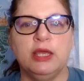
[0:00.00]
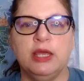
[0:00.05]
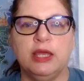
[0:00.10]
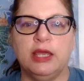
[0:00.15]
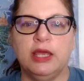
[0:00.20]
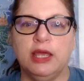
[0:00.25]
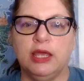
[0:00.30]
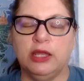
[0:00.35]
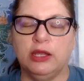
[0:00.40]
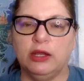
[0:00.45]

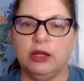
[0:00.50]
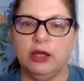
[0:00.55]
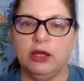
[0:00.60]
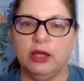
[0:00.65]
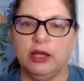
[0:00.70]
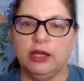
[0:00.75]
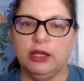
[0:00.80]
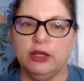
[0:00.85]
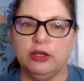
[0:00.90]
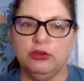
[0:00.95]
and I
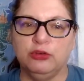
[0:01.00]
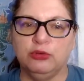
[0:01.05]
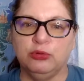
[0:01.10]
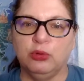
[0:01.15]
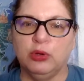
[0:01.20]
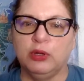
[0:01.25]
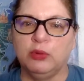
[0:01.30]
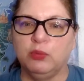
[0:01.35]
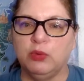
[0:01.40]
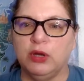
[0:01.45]

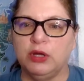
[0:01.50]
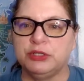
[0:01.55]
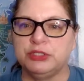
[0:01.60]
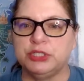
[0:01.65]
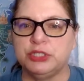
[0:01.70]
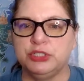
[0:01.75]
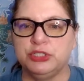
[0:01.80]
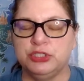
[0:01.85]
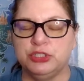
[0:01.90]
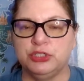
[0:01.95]
enjoy watching
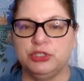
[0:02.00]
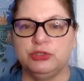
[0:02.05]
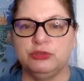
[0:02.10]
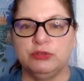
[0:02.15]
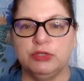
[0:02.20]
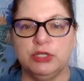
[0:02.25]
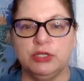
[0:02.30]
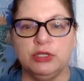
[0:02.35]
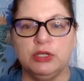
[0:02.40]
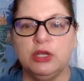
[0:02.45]

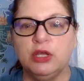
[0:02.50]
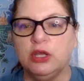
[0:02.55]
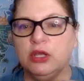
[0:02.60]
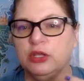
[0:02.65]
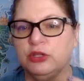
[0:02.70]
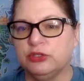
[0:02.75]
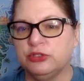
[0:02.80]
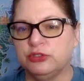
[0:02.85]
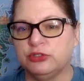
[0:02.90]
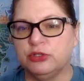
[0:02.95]
children
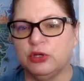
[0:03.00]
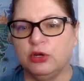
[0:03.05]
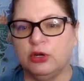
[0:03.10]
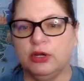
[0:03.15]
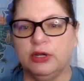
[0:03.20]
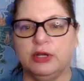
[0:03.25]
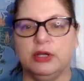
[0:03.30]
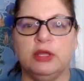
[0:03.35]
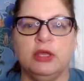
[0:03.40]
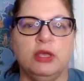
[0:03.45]

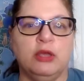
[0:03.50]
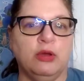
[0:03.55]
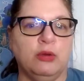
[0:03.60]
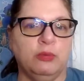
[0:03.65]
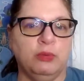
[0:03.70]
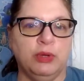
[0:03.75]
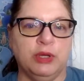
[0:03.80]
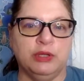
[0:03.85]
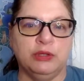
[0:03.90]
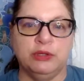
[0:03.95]
start
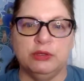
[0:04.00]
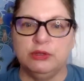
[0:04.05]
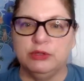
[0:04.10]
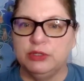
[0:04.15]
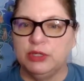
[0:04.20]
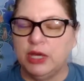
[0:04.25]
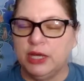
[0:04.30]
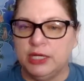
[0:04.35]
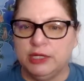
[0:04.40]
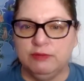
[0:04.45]
with
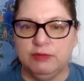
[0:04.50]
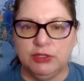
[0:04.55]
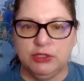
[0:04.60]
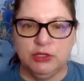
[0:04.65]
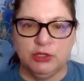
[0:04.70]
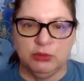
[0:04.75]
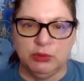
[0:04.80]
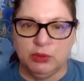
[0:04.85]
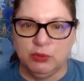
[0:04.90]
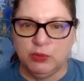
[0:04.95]
not even
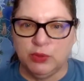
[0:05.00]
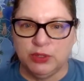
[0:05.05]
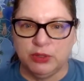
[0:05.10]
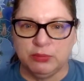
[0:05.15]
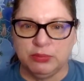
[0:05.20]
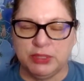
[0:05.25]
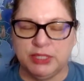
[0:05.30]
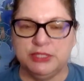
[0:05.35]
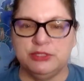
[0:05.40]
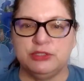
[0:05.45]
knowing where to
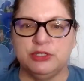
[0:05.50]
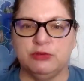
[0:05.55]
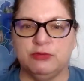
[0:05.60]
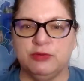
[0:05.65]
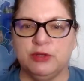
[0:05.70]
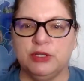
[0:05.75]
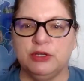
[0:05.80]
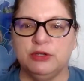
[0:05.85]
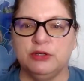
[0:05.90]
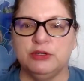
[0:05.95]
place their
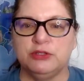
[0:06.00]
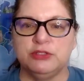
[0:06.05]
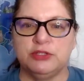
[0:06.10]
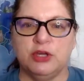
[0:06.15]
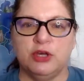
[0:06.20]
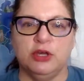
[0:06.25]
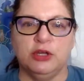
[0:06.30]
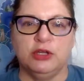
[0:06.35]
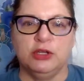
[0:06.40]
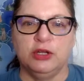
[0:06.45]
fingers
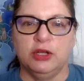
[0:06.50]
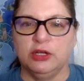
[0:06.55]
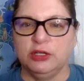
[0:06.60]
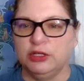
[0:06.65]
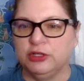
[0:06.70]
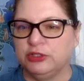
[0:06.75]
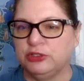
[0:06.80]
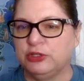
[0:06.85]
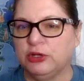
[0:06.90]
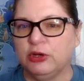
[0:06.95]
on a
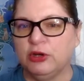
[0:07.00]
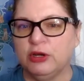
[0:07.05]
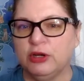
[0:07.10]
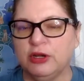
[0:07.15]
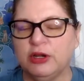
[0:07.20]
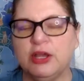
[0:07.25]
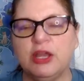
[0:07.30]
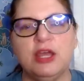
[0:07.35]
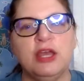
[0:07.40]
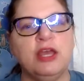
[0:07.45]

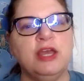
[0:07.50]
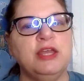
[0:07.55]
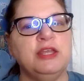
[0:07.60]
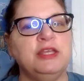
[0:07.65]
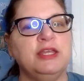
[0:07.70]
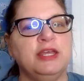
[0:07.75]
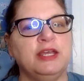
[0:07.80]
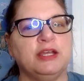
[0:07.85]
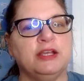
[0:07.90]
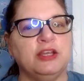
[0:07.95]
guitar
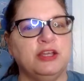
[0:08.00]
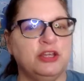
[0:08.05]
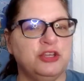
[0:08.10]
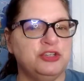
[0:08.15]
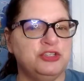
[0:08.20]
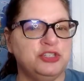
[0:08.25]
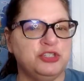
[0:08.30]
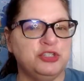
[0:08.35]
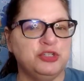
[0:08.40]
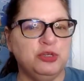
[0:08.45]
neck,
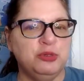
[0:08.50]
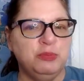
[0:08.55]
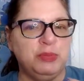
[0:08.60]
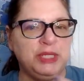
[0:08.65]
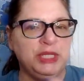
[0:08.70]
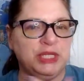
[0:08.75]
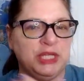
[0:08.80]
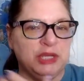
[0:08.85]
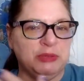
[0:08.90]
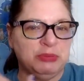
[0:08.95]
to being
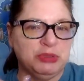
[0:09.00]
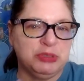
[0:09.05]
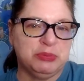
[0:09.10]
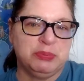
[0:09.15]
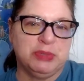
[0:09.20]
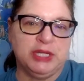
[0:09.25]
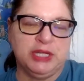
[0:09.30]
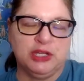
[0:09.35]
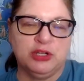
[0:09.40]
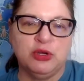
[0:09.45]
able to
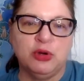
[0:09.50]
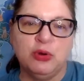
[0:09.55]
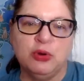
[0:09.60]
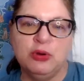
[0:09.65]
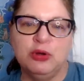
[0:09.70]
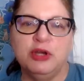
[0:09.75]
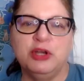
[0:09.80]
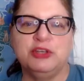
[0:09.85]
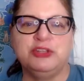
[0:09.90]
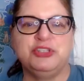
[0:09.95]
play
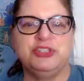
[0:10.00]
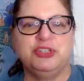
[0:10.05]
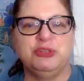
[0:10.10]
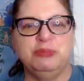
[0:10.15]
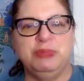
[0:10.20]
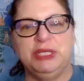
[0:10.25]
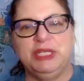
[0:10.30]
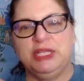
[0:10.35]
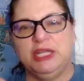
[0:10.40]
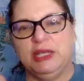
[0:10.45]
chords, to
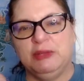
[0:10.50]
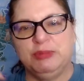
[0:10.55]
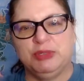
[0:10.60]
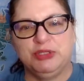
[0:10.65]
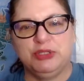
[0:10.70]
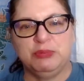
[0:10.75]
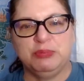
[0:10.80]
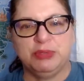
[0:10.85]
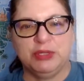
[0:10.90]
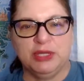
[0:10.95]
being able to
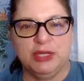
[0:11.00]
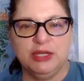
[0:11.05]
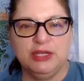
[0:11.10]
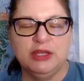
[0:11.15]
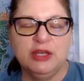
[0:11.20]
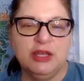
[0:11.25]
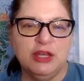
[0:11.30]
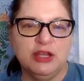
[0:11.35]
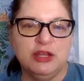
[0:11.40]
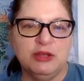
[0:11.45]
play
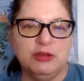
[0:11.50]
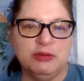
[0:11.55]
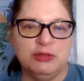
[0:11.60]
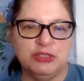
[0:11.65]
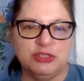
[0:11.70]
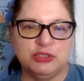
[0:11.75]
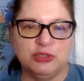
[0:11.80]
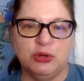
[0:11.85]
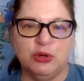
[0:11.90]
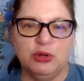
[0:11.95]

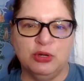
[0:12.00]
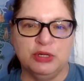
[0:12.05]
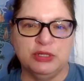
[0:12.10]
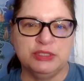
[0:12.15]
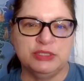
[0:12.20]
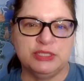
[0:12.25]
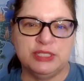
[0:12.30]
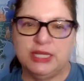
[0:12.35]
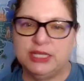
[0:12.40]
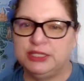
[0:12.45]

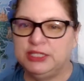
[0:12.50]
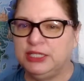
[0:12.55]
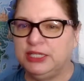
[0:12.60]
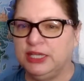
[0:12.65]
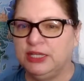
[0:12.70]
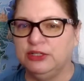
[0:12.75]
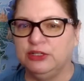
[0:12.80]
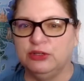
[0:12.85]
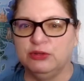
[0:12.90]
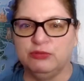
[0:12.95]
songs at the
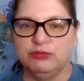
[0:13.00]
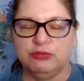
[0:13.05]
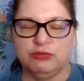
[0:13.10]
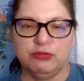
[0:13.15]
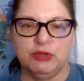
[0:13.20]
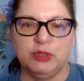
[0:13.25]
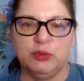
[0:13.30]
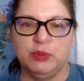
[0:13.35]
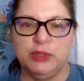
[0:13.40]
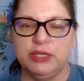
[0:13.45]
end of
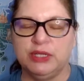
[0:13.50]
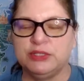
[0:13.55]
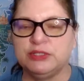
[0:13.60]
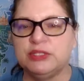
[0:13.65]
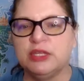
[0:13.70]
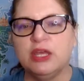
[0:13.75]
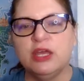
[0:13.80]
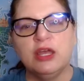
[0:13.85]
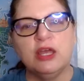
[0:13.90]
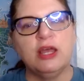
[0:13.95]
3 weeks.
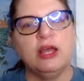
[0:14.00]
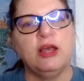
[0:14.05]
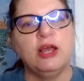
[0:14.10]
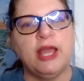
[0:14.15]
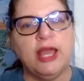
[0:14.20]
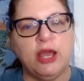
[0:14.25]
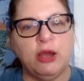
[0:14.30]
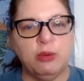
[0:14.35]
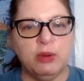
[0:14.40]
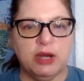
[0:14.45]

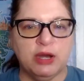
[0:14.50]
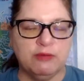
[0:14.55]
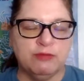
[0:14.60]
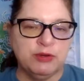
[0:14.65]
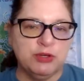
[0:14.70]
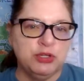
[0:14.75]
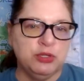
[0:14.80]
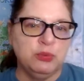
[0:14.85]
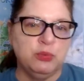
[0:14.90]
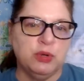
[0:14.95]
However
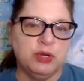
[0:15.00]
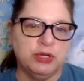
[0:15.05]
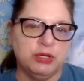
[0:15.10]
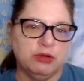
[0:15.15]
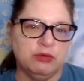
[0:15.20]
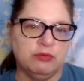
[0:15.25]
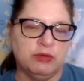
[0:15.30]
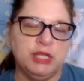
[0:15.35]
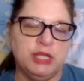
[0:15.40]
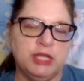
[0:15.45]
you want to
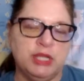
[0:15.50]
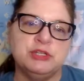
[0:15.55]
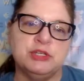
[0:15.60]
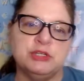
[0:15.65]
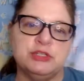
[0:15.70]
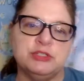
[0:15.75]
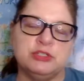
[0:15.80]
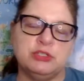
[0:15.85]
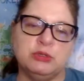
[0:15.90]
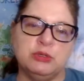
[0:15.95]
arrange it.
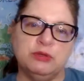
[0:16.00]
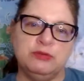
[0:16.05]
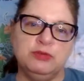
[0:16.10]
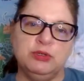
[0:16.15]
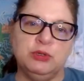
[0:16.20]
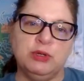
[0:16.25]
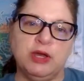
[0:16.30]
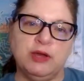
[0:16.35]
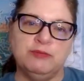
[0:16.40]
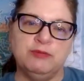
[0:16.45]
So if you
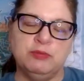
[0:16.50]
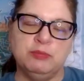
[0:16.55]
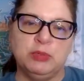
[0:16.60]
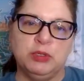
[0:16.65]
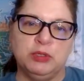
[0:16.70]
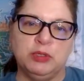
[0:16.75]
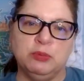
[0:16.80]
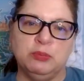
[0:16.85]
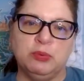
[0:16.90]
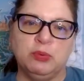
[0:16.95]
have
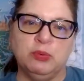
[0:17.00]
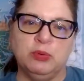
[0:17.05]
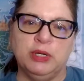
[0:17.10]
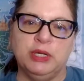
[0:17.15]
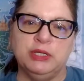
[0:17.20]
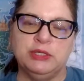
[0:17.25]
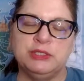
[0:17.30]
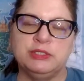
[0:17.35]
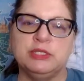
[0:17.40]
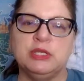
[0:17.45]
bullet
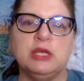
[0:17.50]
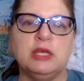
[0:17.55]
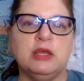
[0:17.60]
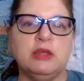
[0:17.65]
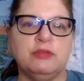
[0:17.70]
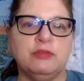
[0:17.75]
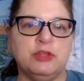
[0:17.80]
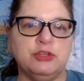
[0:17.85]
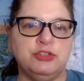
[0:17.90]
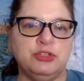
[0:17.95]
points
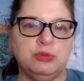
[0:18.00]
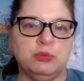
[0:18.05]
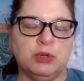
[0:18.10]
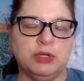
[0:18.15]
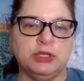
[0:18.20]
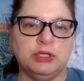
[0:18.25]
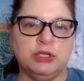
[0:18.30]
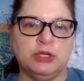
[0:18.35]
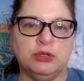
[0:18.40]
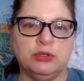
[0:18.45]
that you want
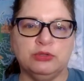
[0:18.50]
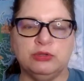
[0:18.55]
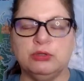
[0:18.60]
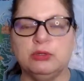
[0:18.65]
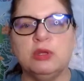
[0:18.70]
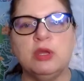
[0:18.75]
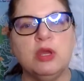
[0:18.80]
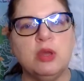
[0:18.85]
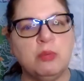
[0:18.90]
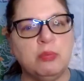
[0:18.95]
to go through,
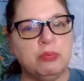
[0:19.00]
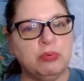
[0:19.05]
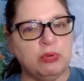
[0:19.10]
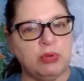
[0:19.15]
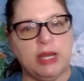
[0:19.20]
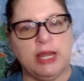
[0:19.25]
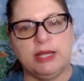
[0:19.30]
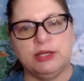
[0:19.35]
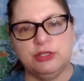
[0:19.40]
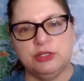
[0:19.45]

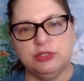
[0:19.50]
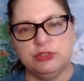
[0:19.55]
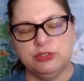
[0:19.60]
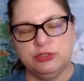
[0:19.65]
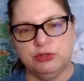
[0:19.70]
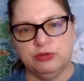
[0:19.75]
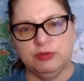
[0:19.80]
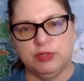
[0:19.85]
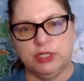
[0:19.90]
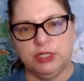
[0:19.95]
practice your
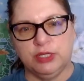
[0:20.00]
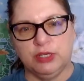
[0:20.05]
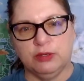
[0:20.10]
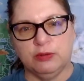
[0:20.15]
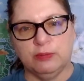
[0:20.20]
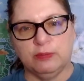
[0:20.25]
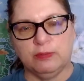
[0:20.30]
video.